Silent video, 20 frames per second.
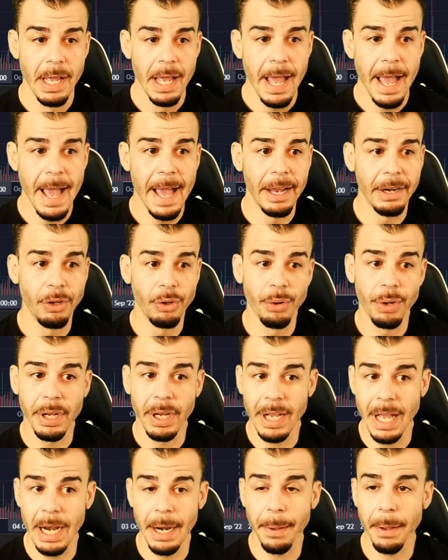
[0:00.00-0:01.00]
And you can
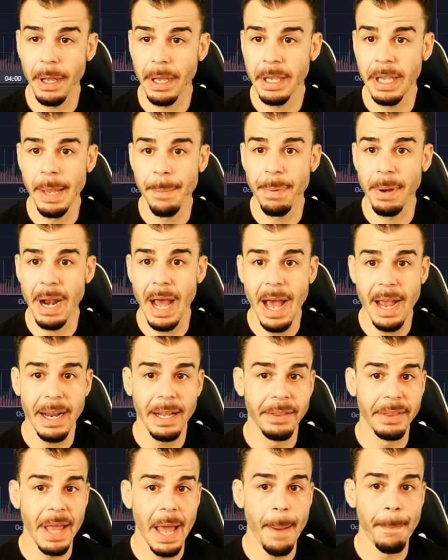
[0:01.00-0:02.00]
kind of keep an eye
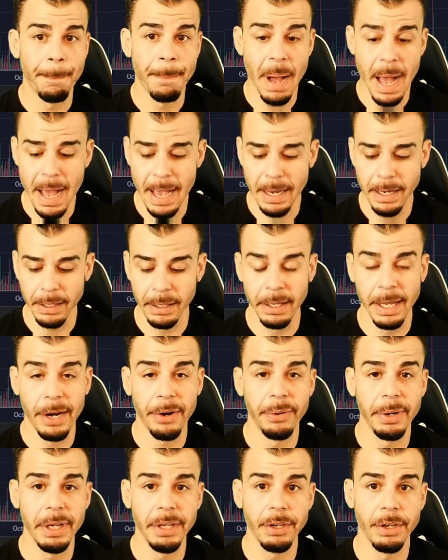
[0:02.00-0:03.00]
on that by
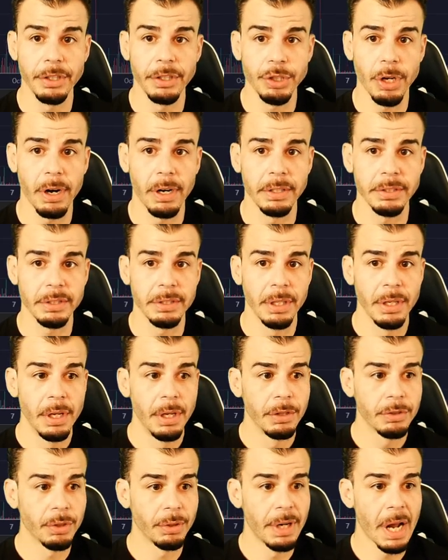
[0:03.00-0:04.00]
layering your charts.
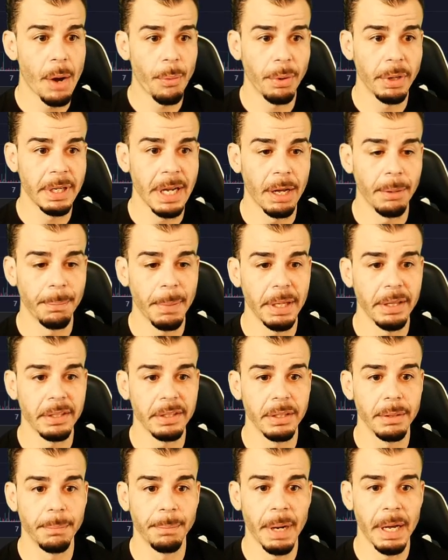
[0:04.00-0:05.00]
So now we're down by the
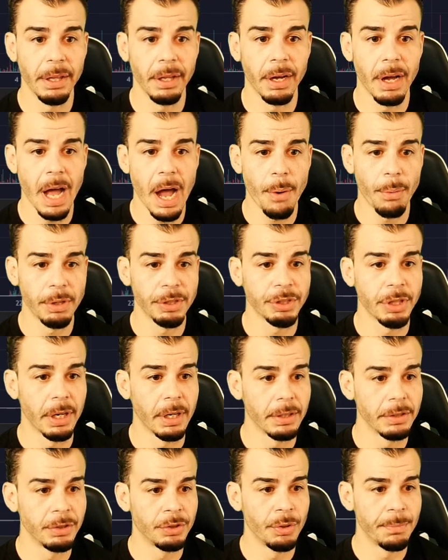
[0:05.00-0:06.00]
by the hour
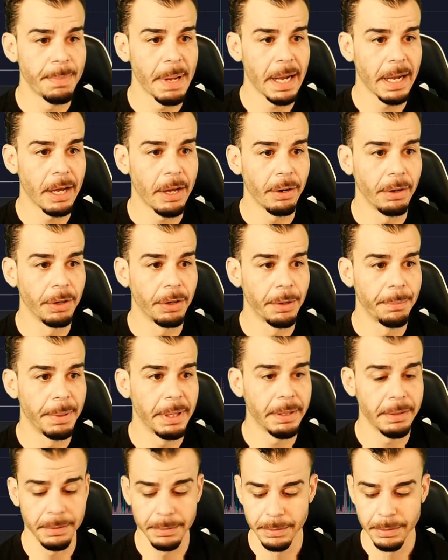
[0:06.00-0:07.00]
chart. Zoom back out a little
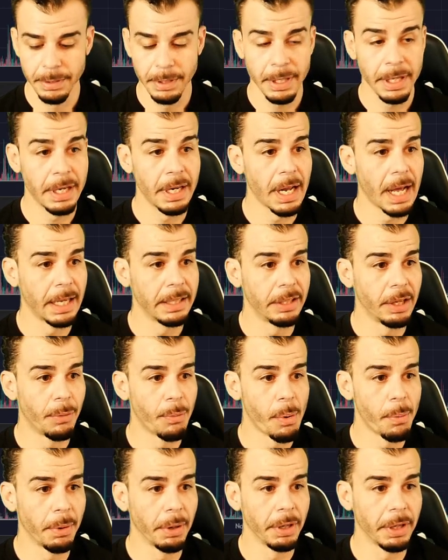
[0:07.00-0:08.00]
bit, get an idea
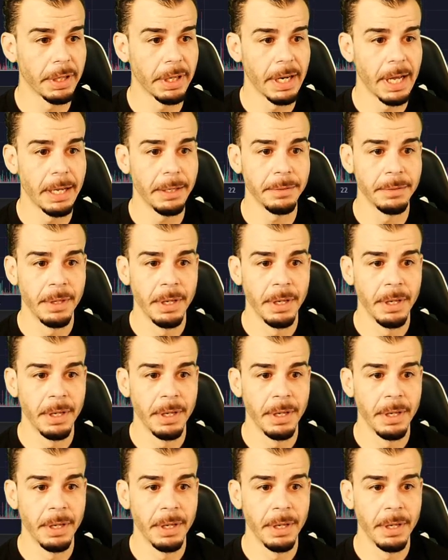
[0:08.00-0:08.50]
what we're looking at.